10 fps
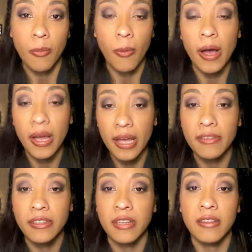why I have
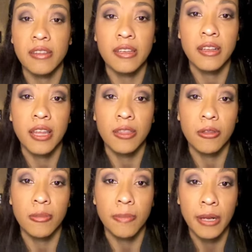a tendency to like
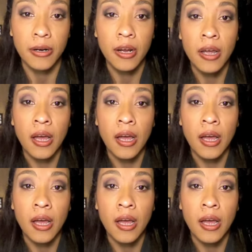those better.